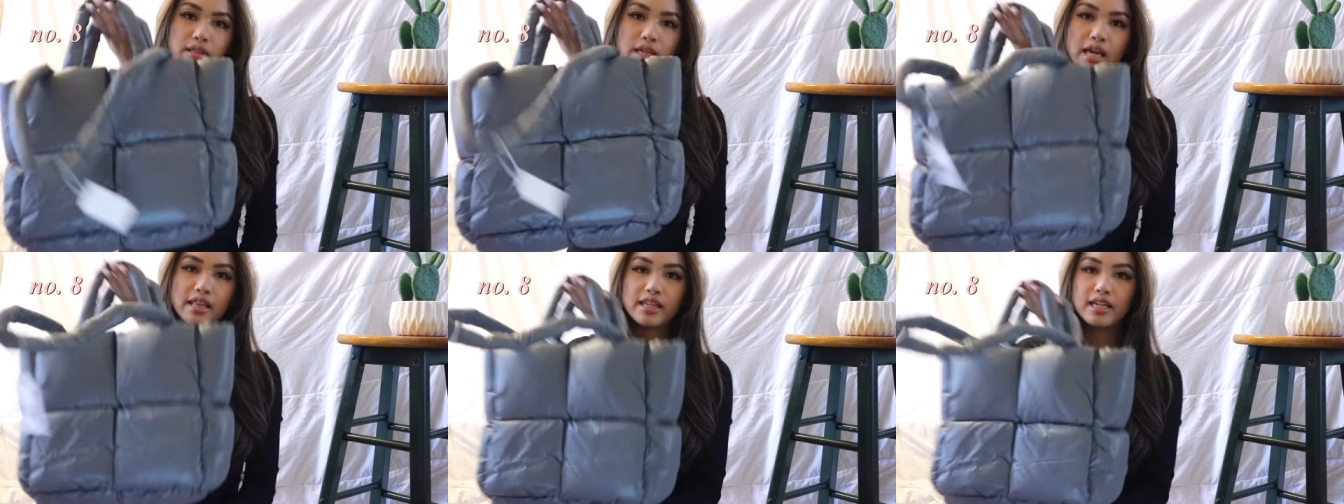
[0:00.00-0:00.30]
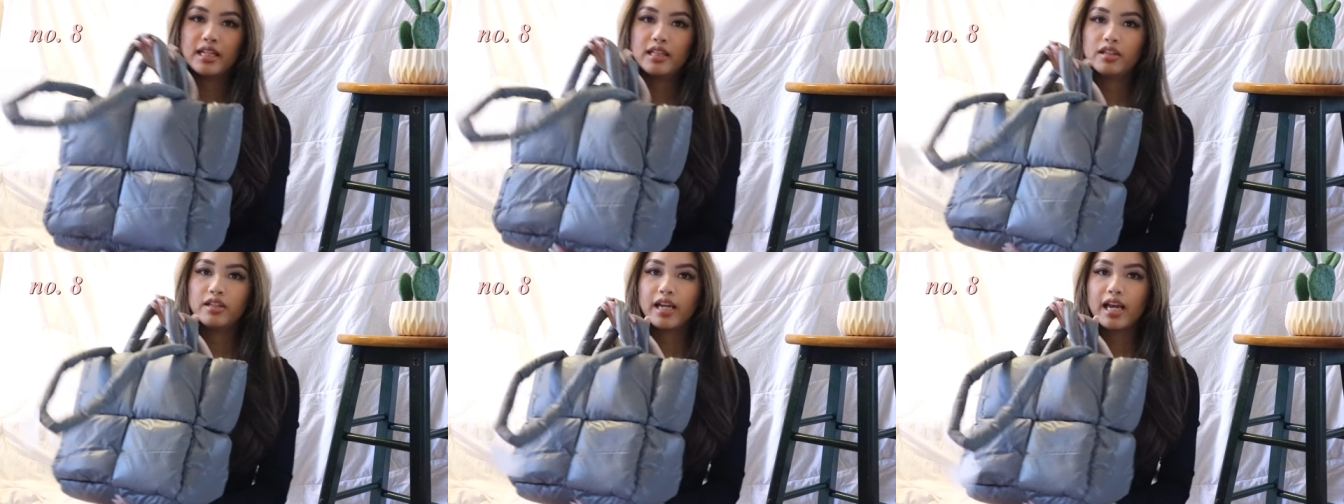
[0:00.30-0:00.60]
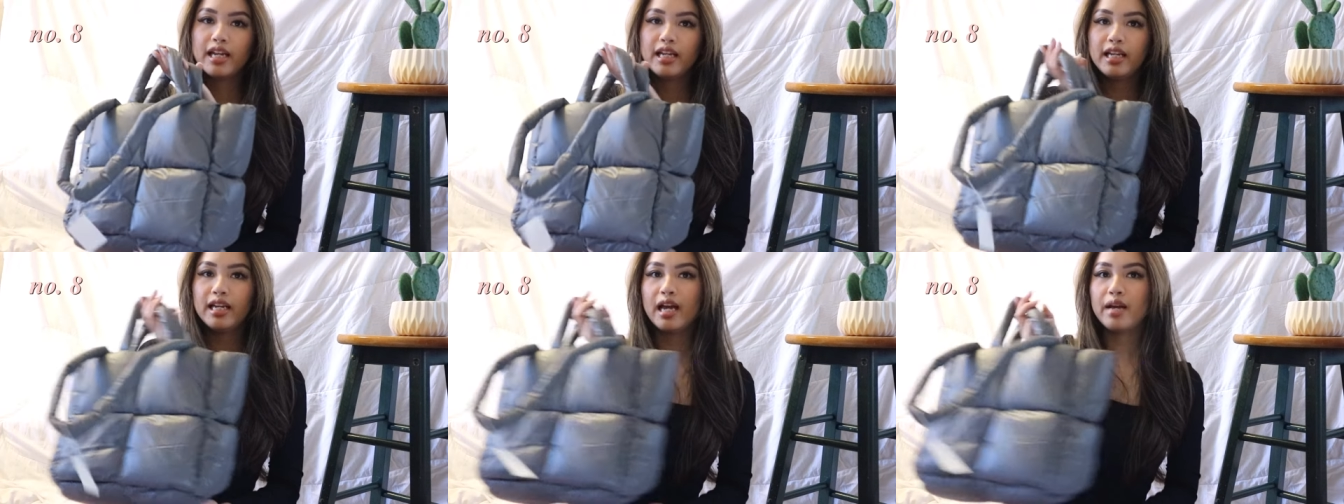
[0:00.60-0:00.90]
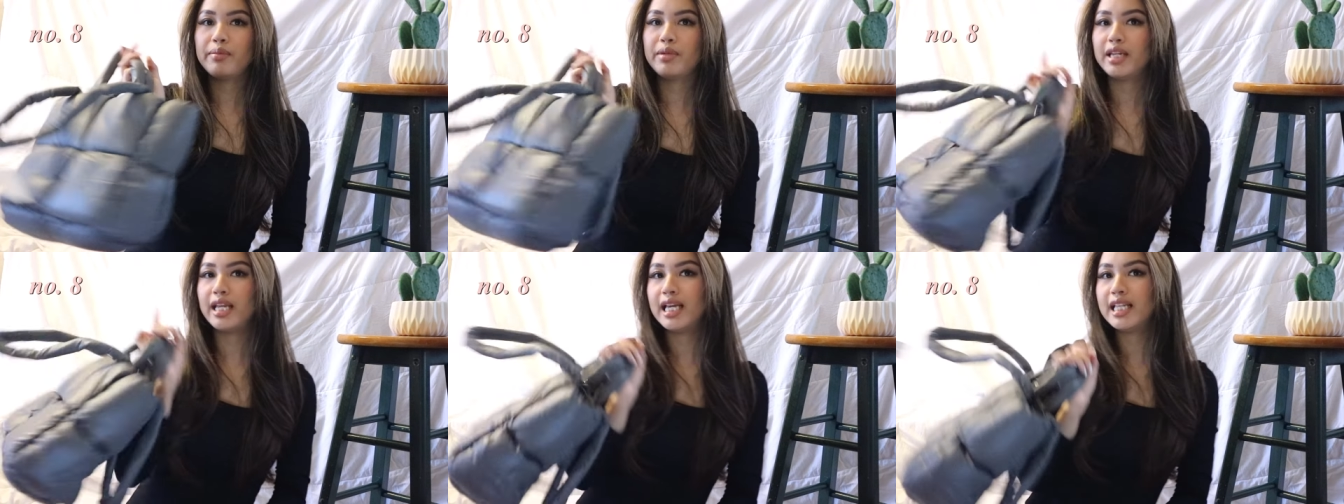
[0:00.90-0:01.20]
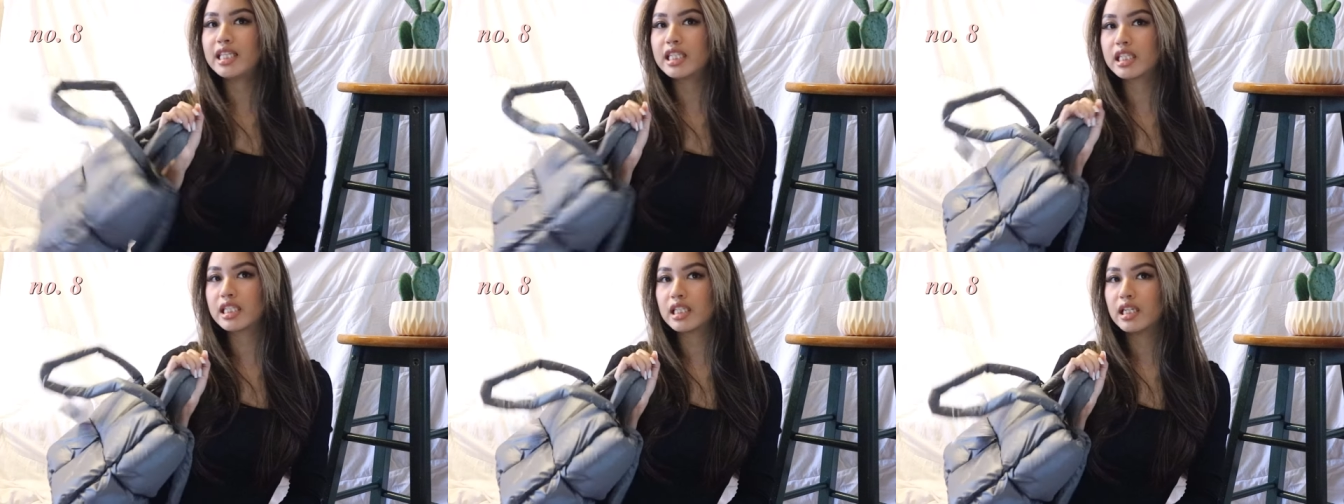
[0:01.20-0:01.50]
Now that I look at it, I mean,
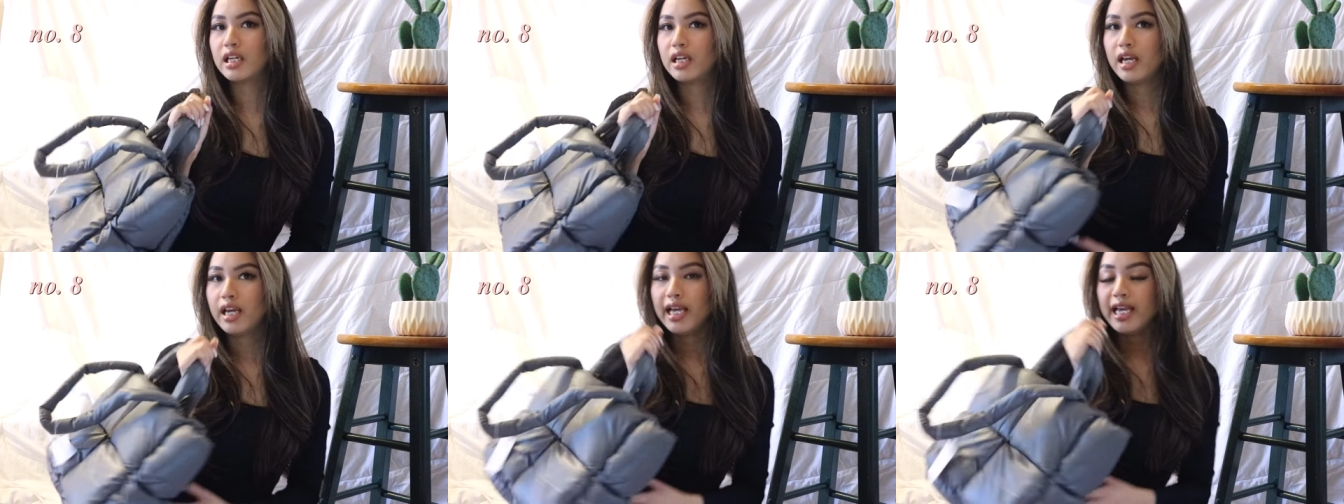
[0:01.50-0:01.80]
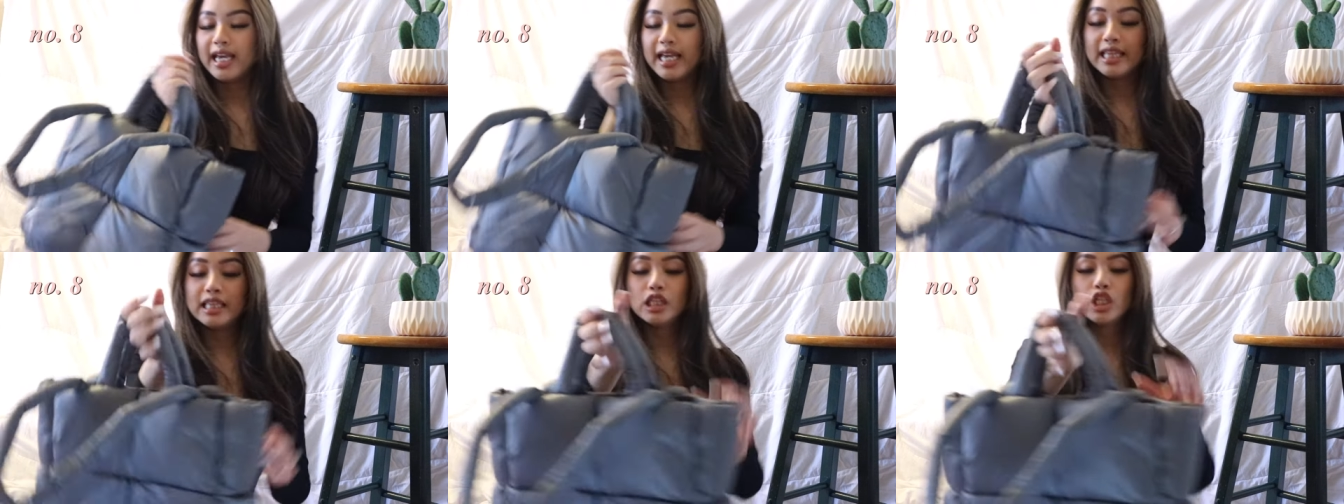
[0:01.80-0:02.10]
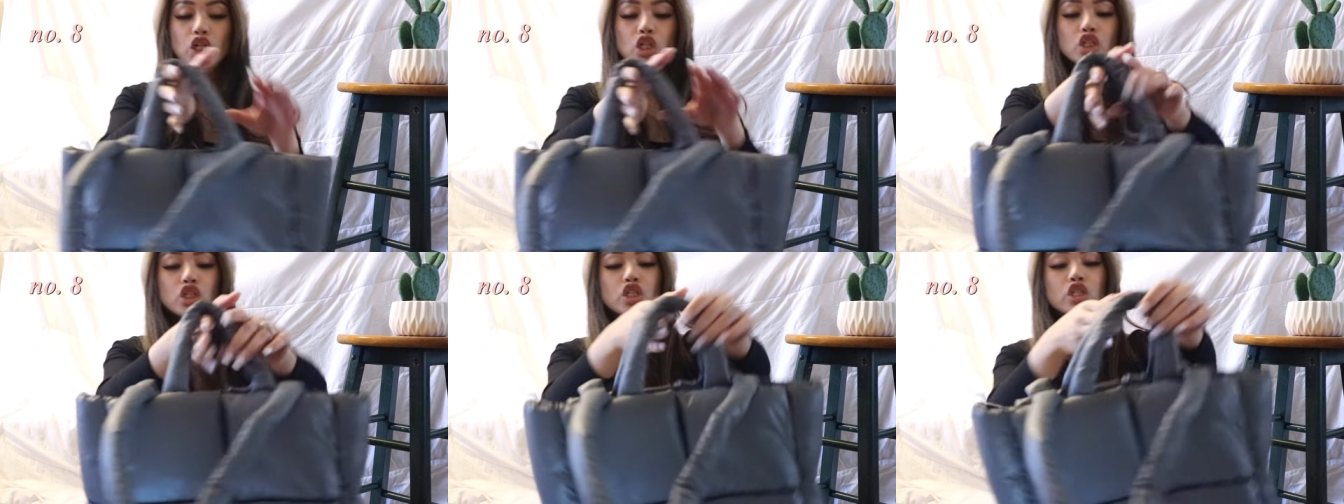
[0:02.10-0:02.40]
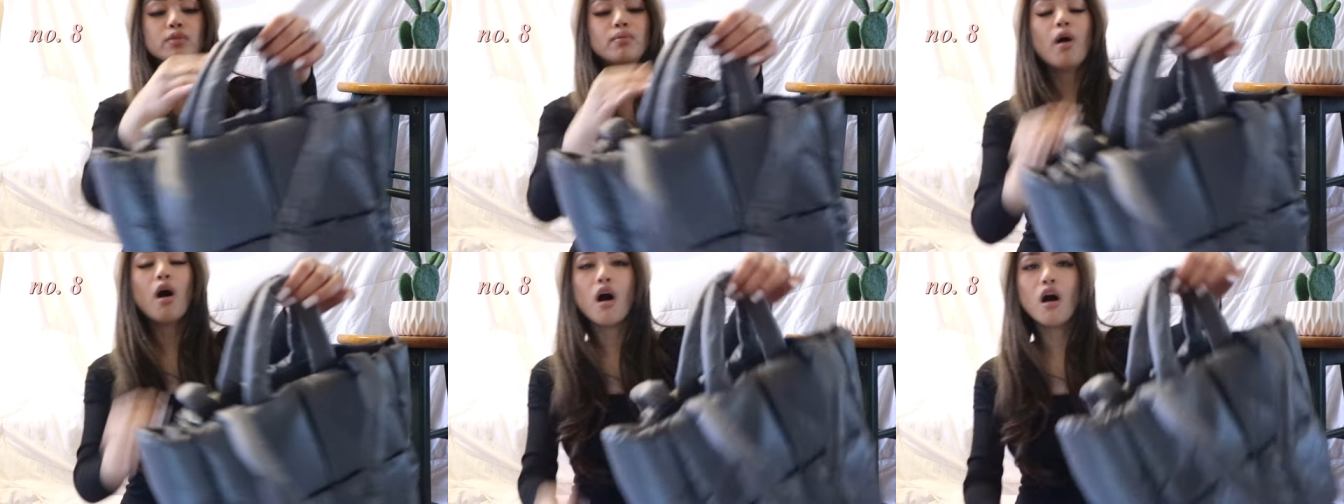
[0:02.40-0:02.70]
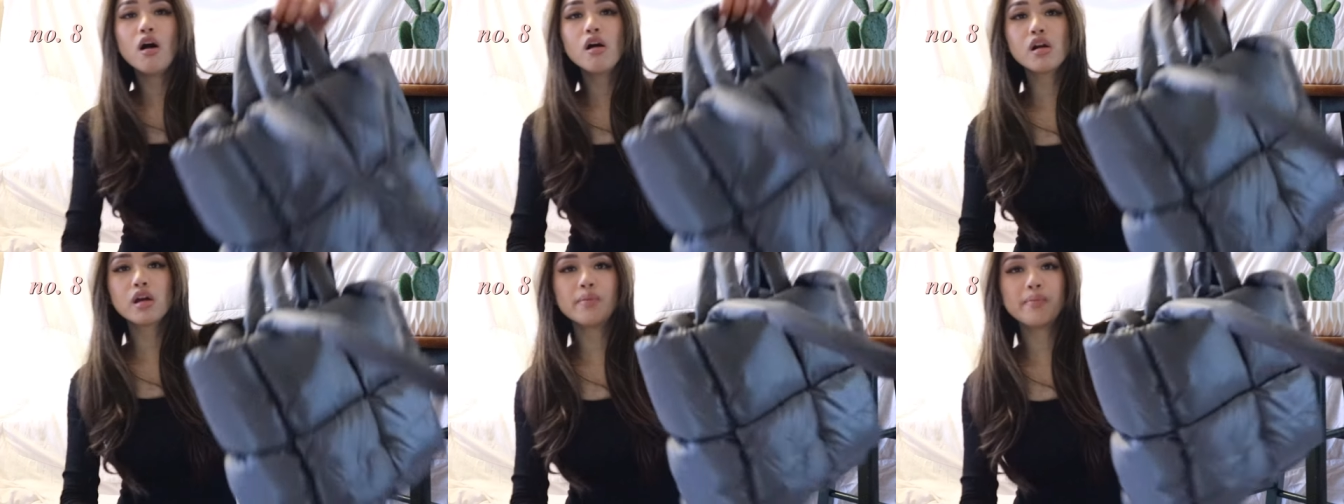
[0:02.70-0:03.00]
it's it looks
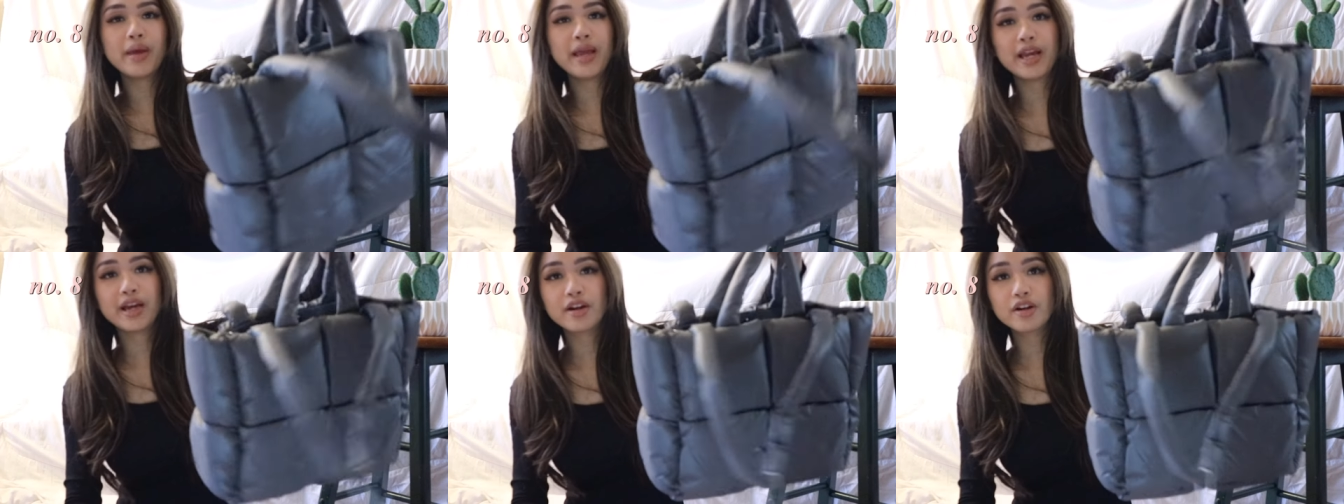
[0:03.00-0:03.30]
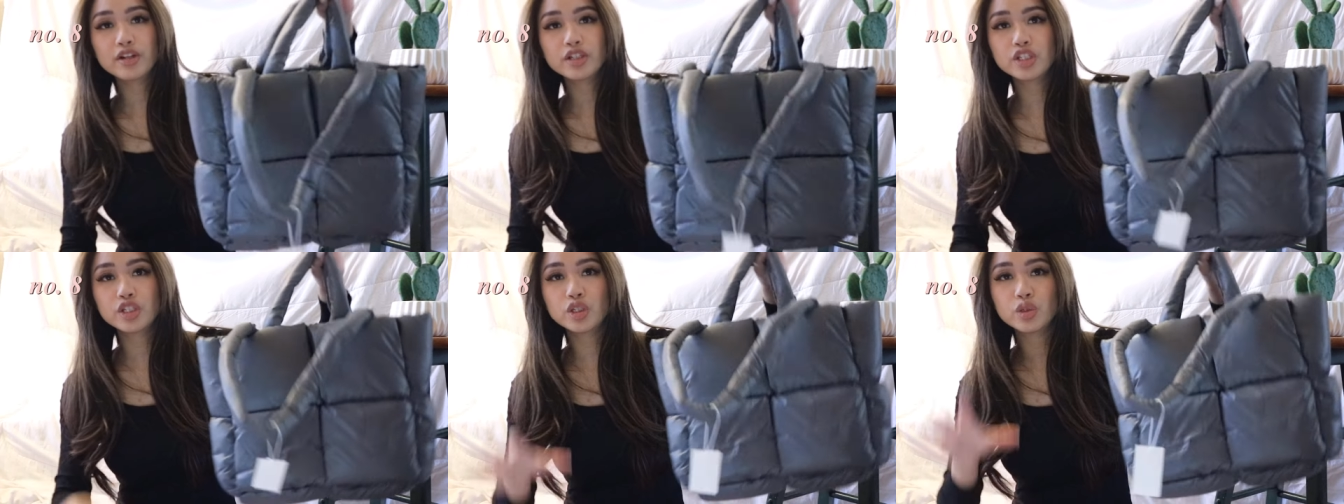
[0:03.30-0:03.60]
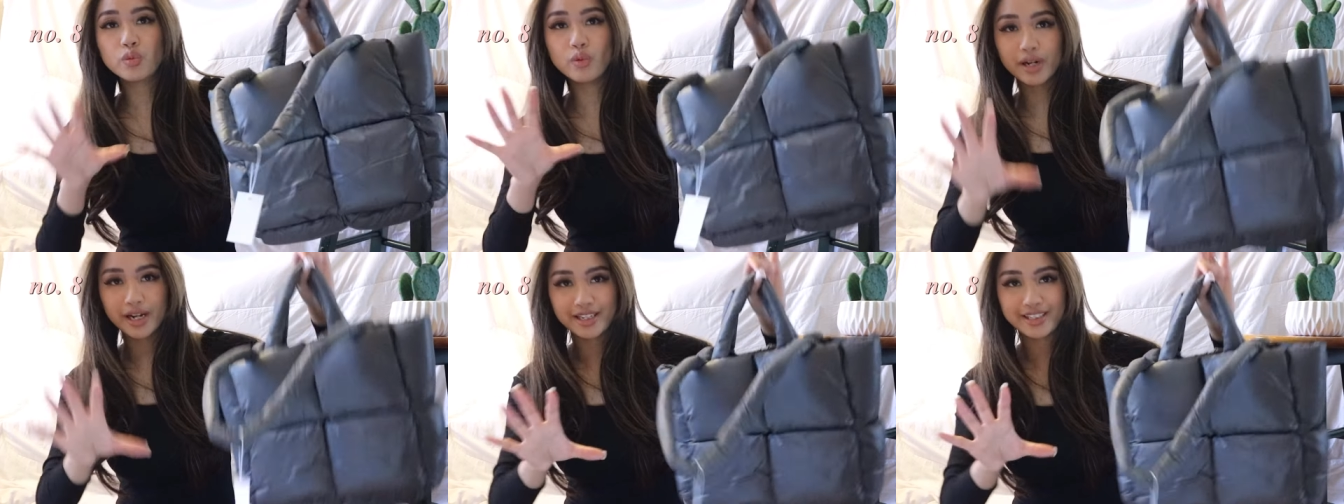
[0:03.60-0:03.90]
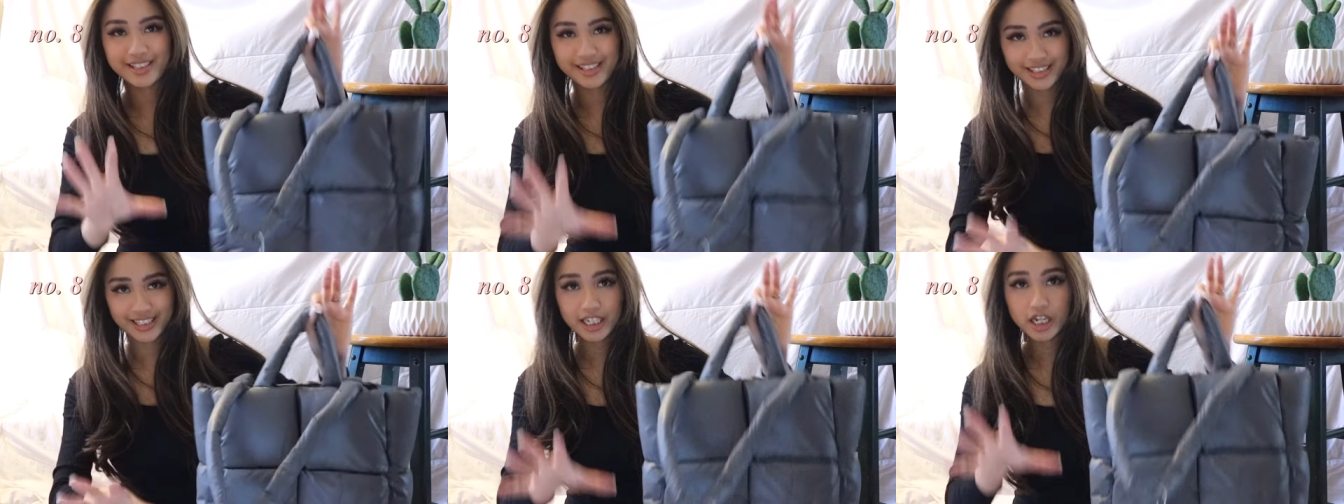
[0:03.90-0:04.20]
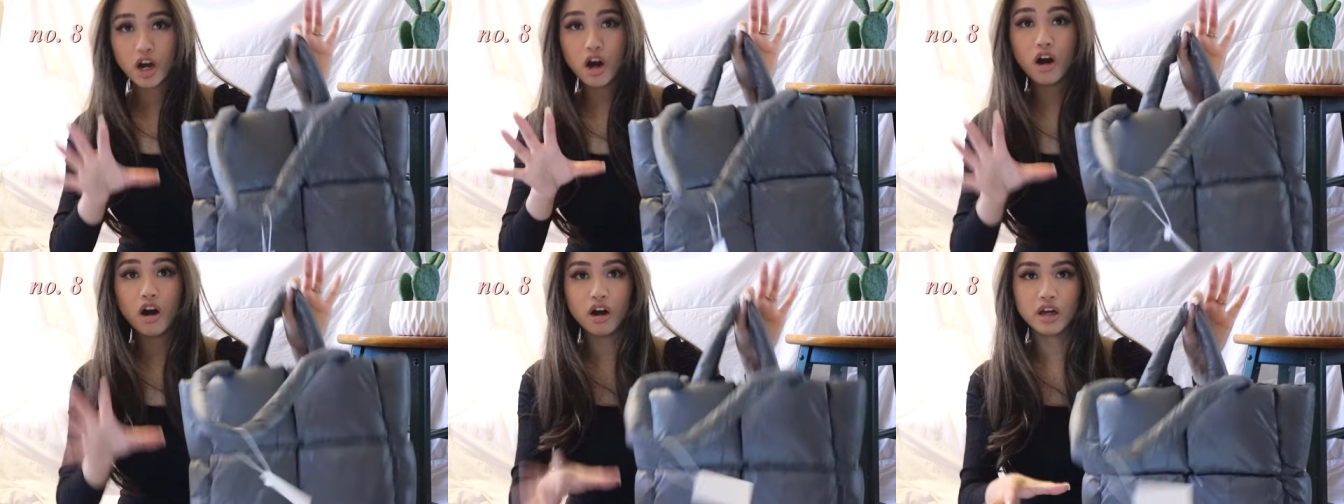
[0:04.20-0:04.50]
small compared to what I
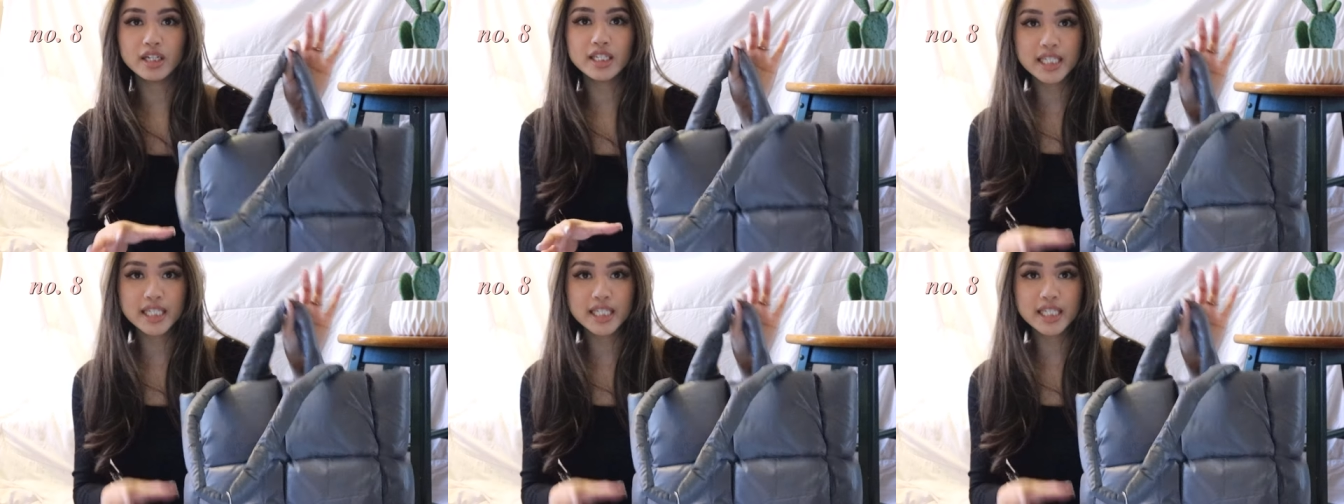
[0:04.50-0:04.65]
see on